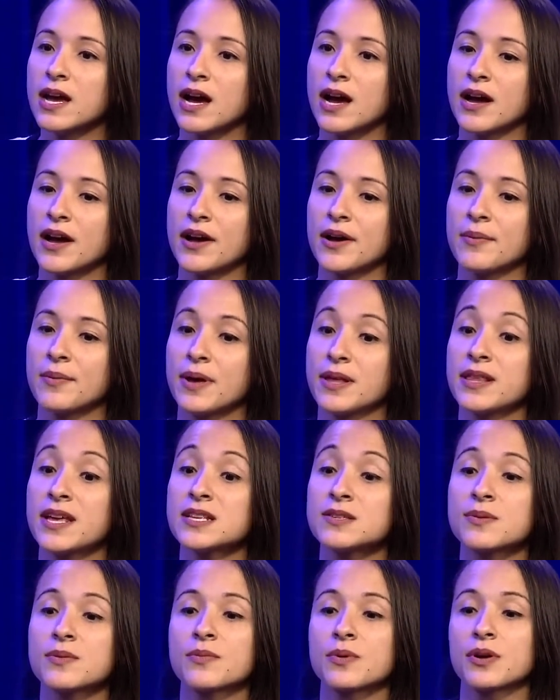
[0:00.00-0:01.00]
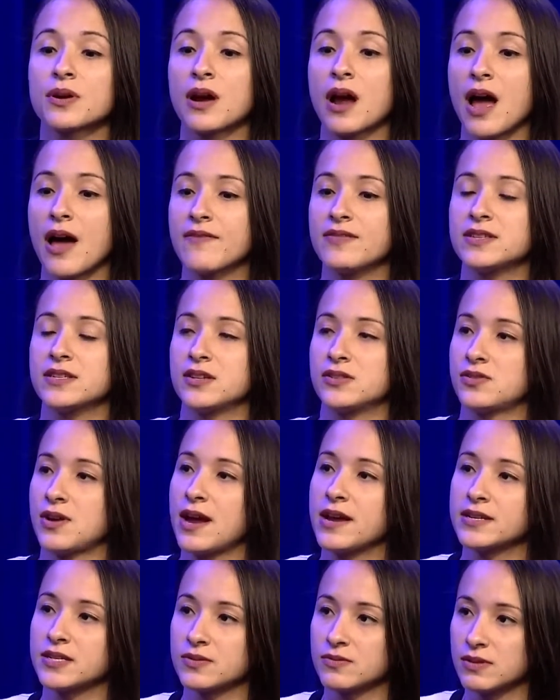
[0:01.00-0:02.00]
and that's what we're obviously
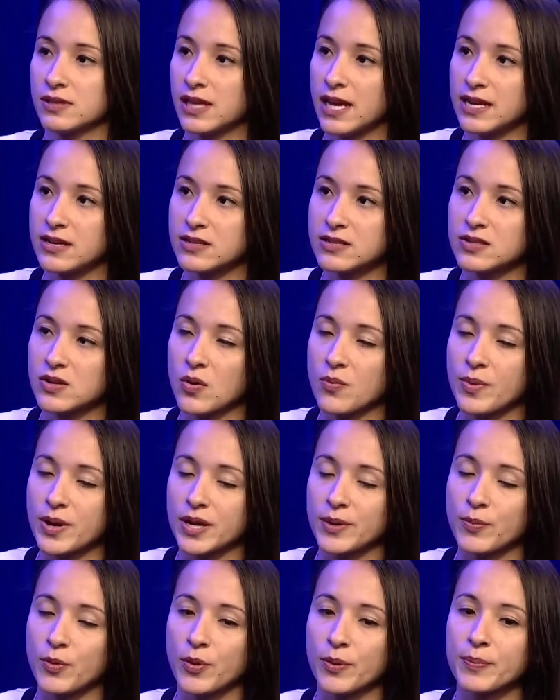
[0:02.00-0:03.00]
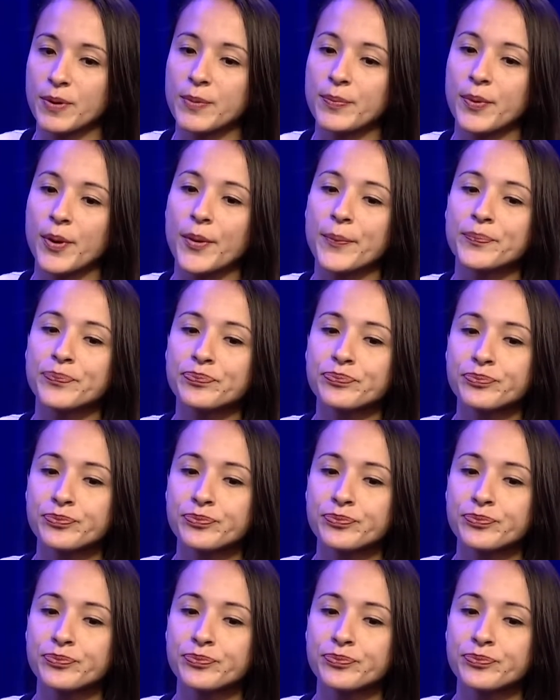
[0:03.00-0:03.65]
trying to relay to so many more people.